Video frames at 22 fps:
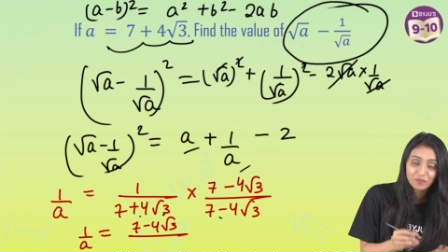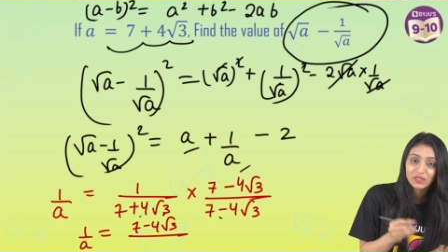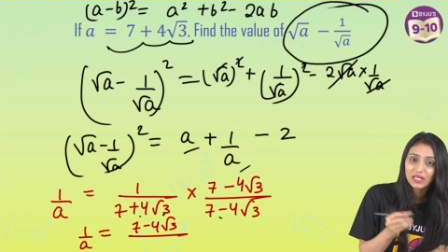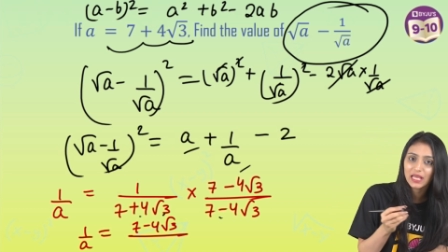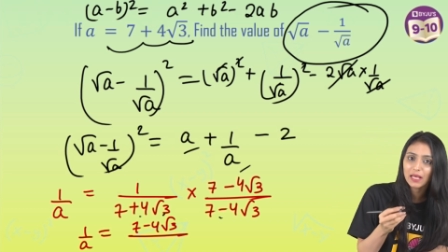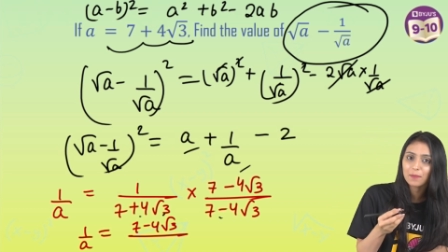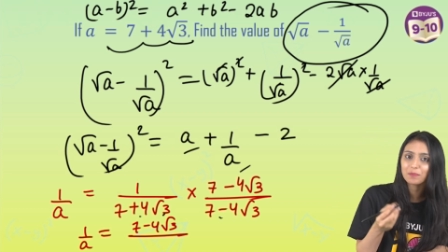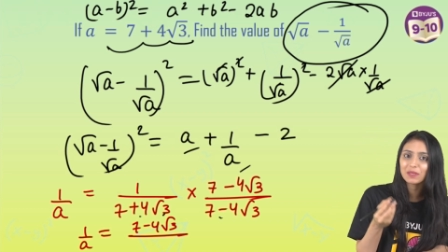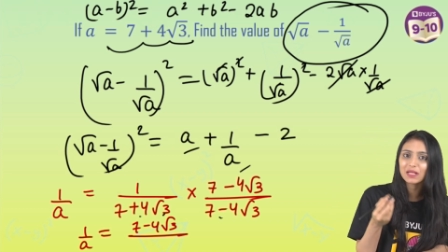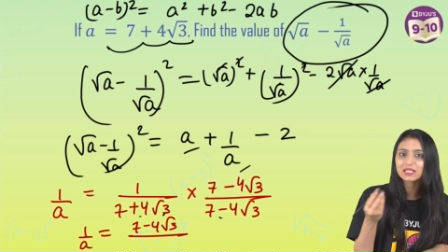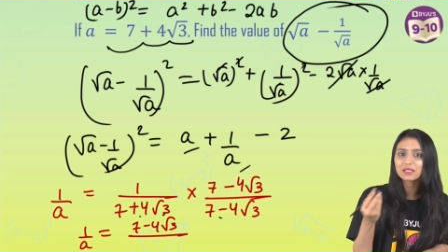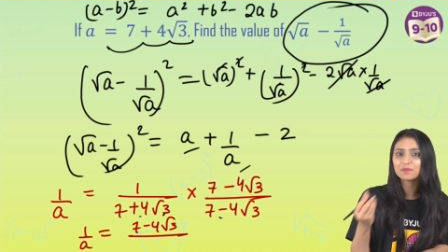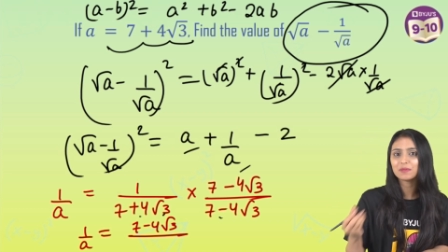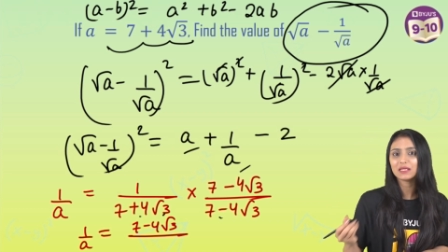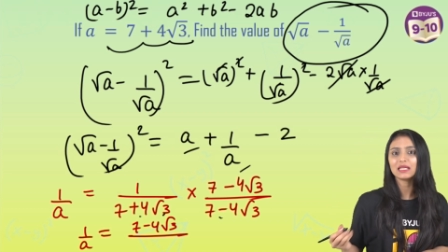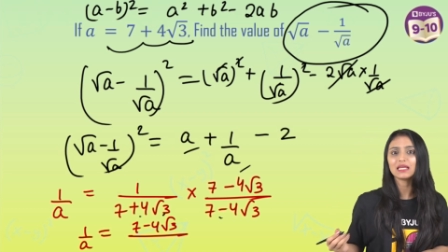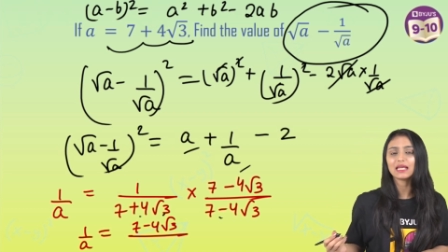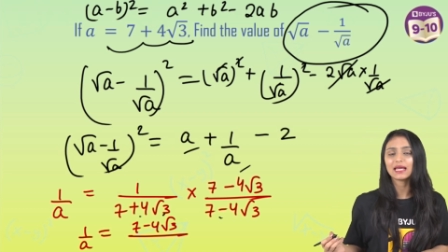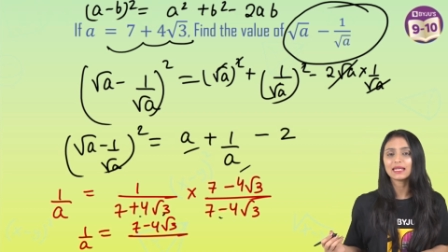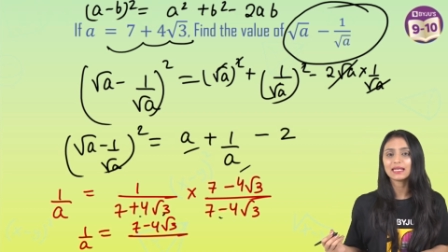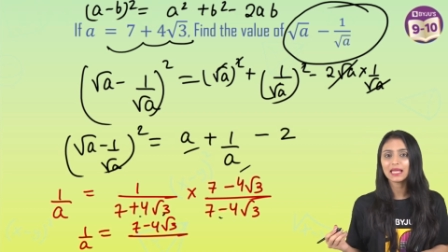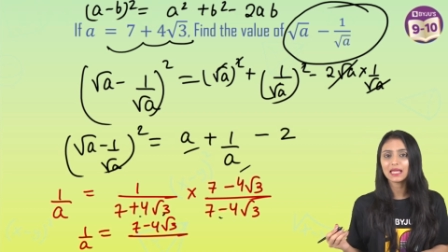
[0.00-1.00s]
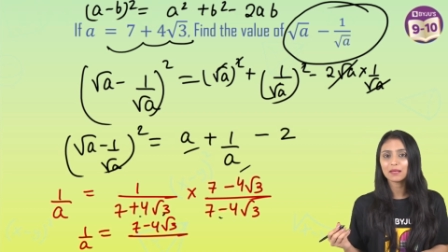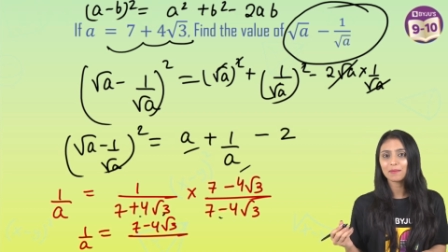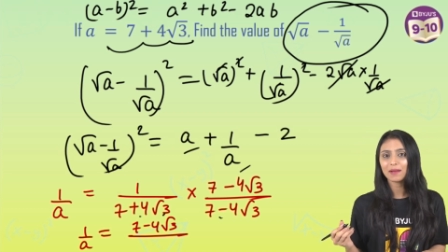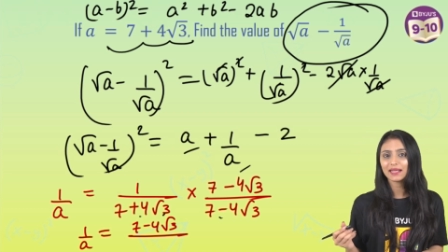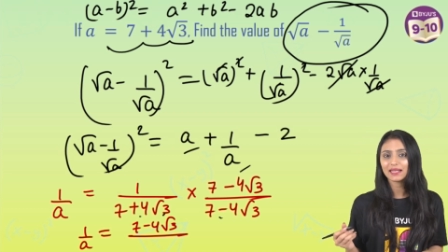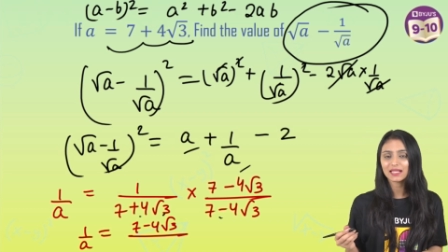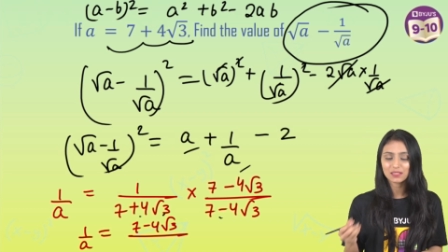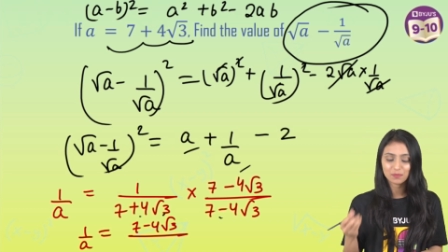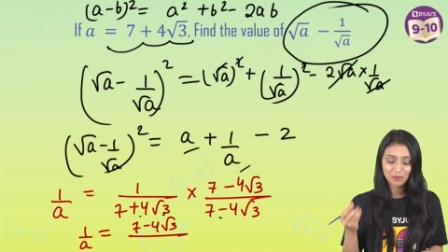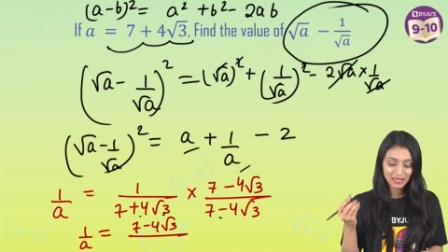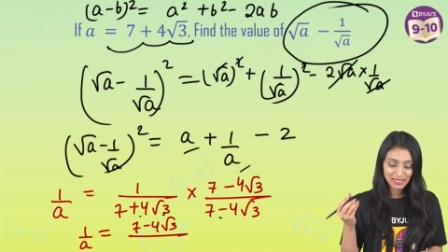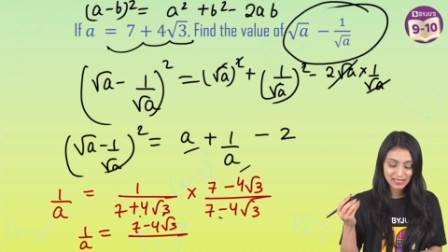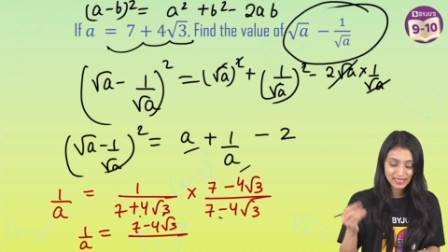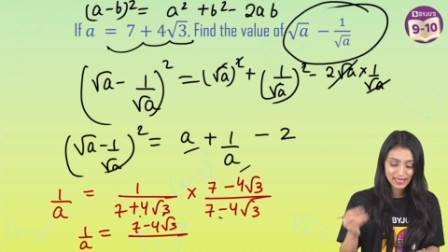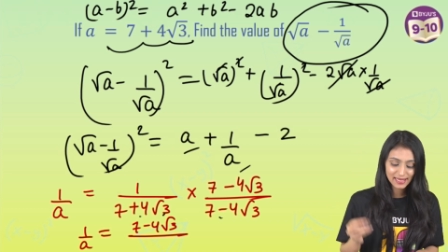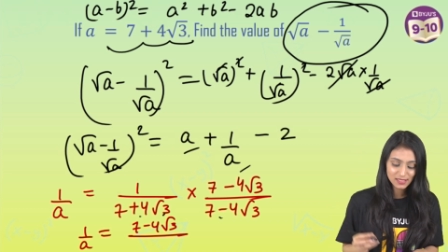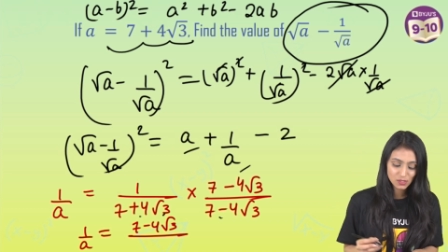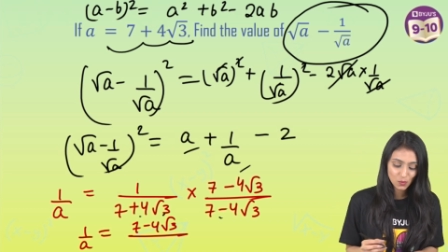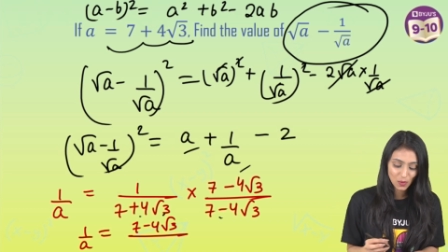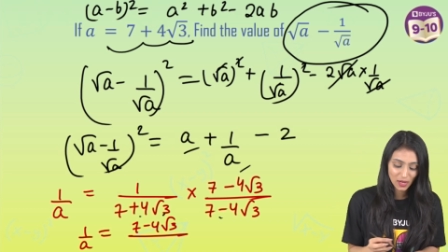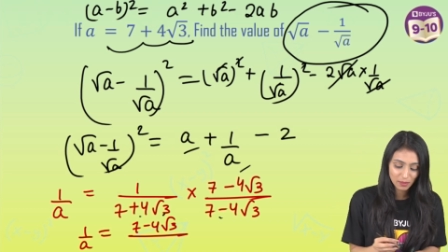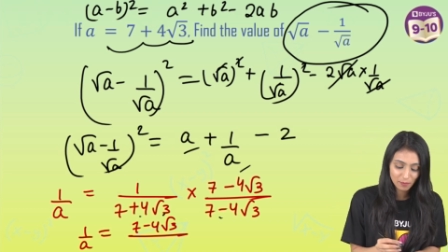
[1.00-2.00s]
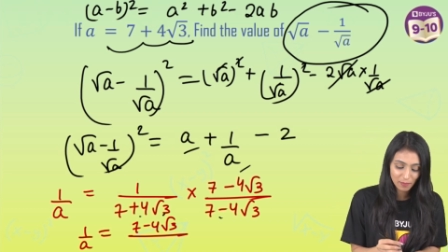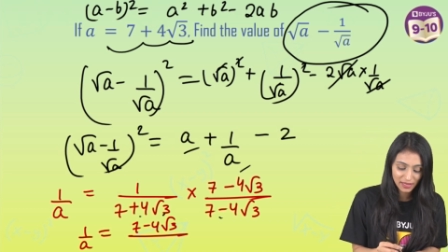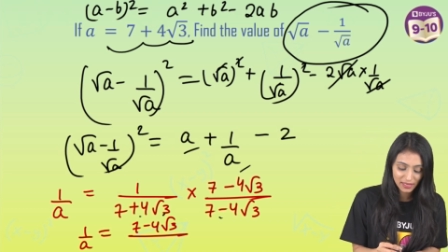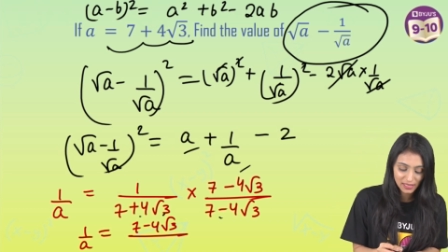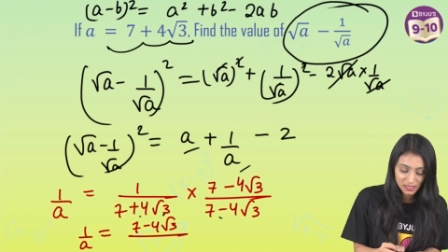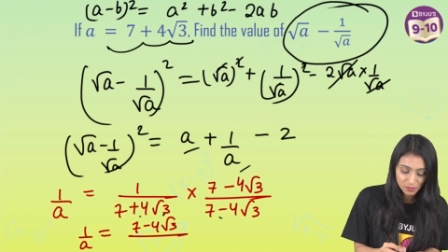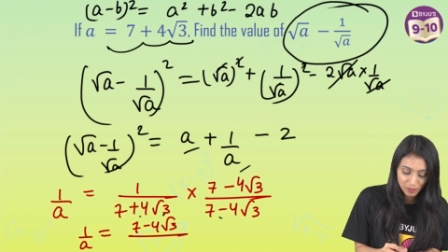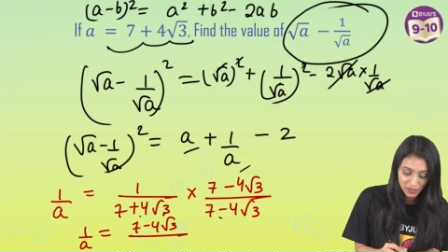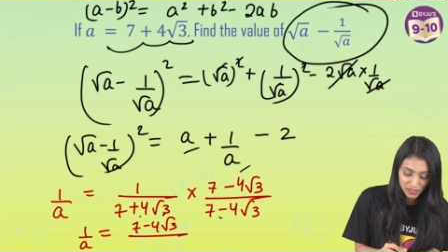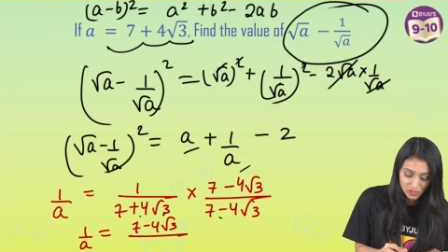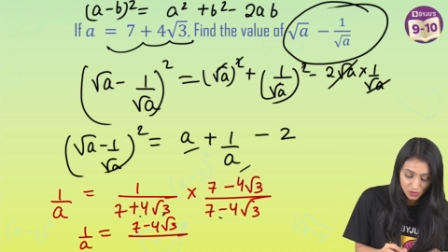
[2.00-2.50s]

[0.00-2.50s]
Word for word: A plus b and a minus b is a square minus b